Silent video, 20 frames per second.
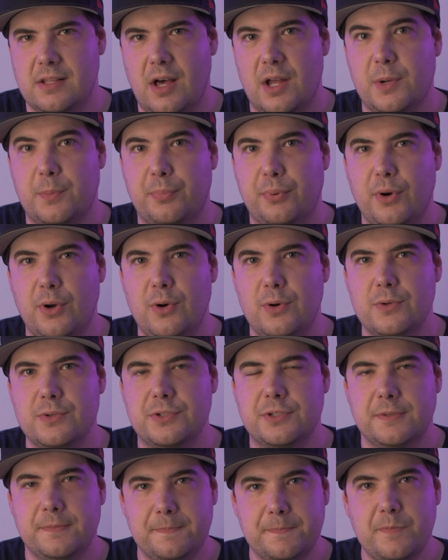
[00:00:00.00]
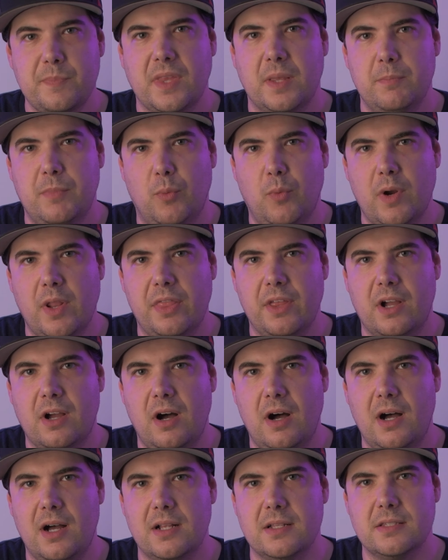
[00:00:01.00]
a lot of pros, but what are the
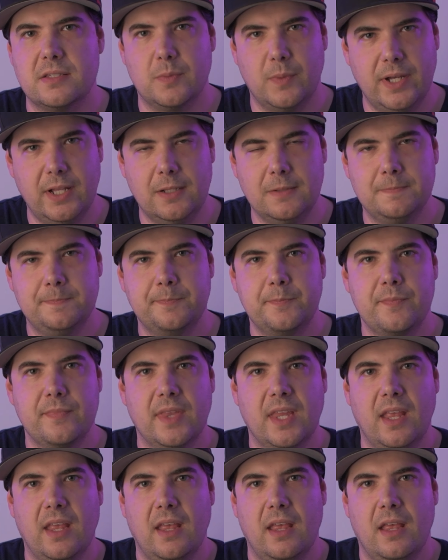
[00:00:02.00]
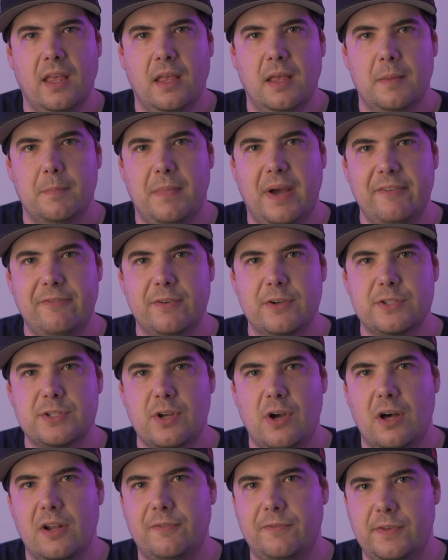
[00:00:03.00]
cons? Well, my
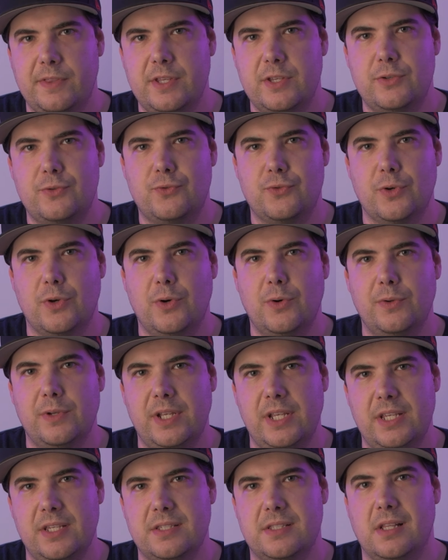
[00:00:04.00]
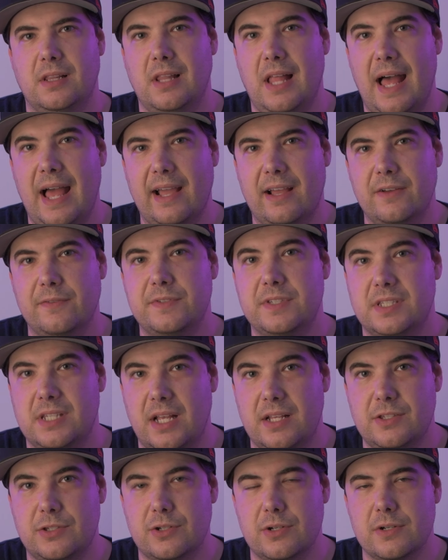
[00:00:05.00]
first con for this drone is the lack of
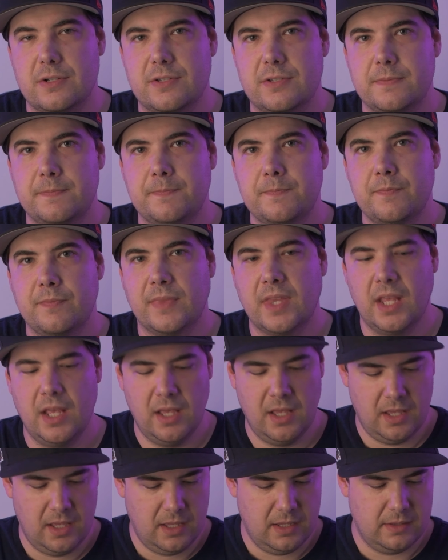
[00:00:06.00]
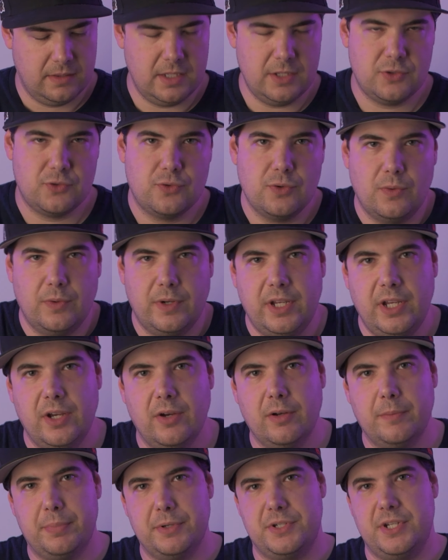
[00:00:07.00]
sensors. This drone
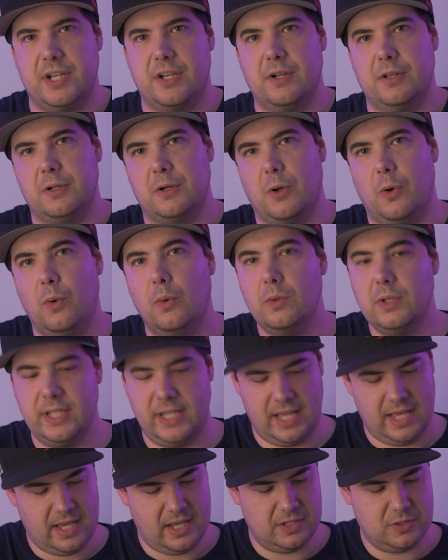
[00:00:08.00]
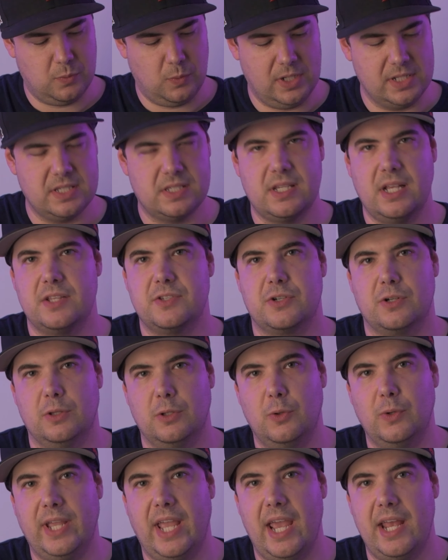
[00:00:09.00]
here in particular only has one sensor
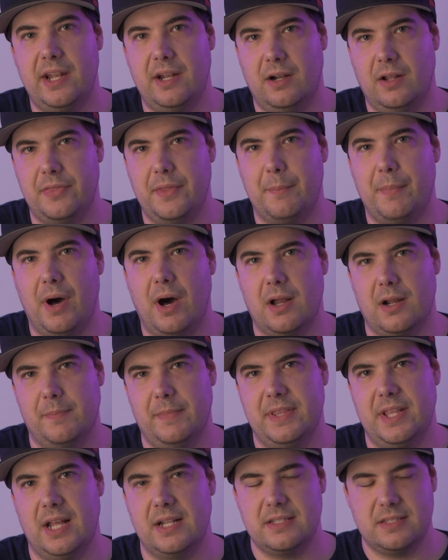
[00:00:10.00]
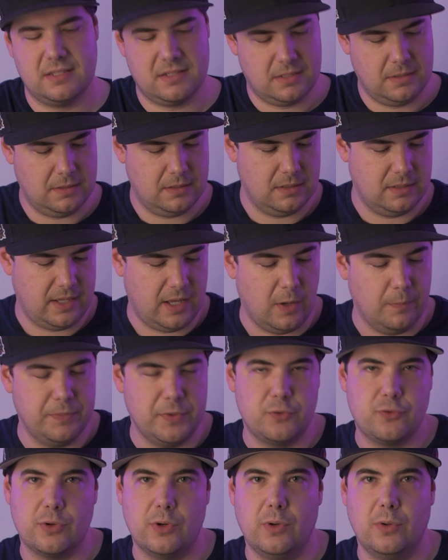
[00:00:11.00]
located on the bottom, and that's to
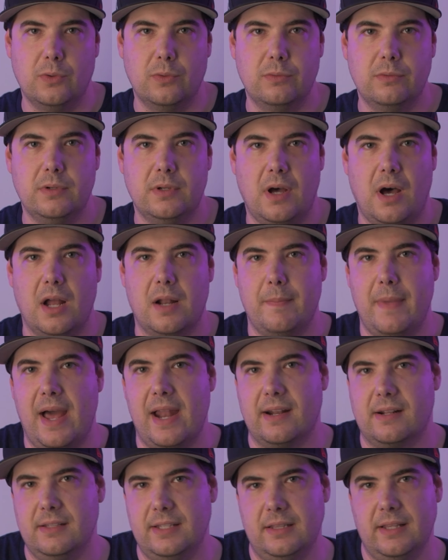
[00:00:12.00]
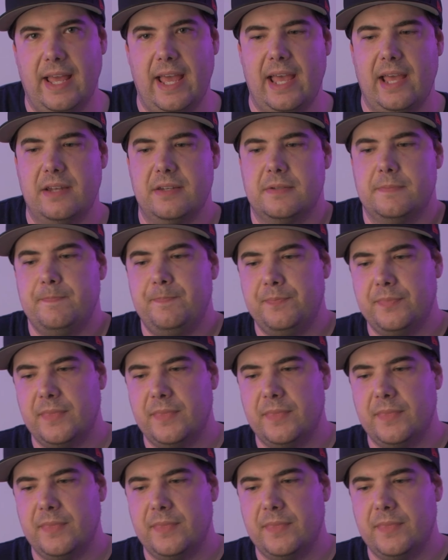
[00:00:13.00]
help the drone automatically land.